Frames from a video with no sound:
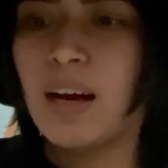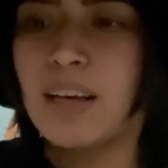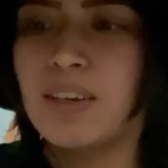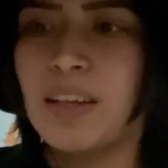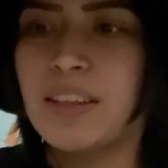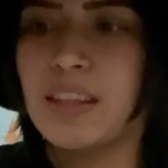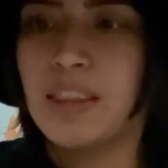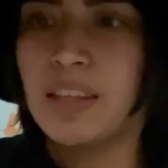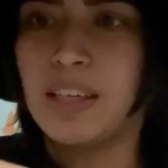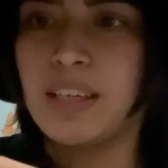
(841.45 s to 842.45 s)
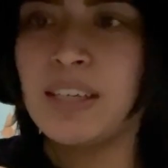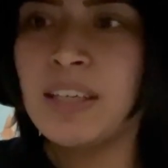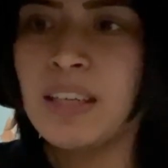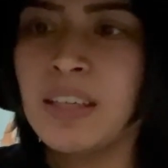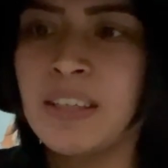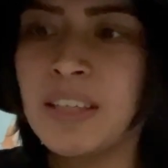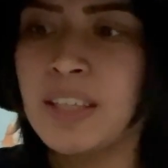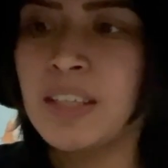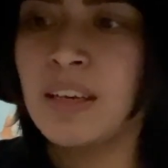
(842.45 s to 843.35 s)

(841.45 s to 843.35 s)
I got these.